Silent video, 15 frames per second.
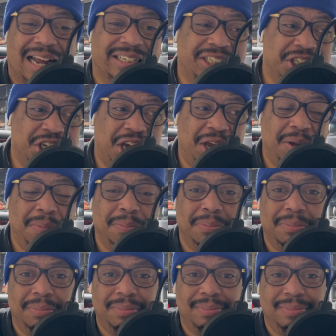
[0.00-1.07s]
of shape.
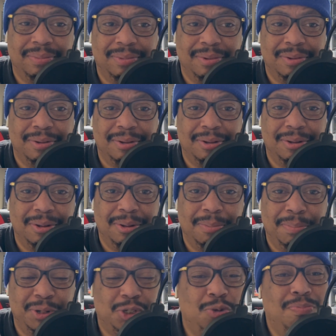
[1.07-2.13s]

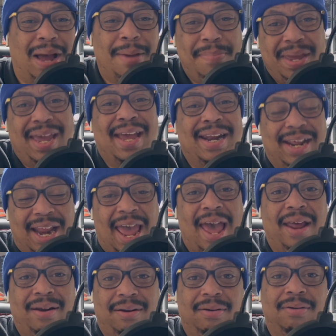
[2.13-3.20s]
But you might be into that.
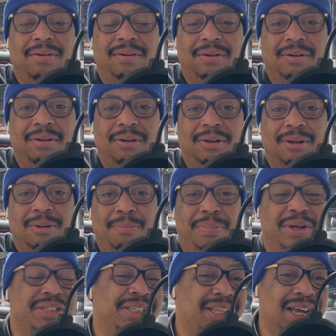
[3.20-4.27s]

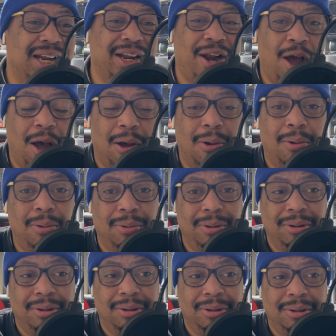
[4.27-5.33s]
But still in all,
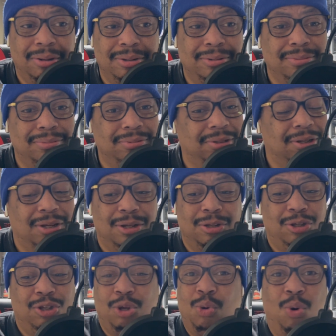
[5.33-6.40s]

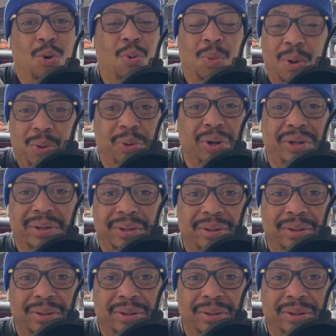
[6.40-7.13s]
you don't want her.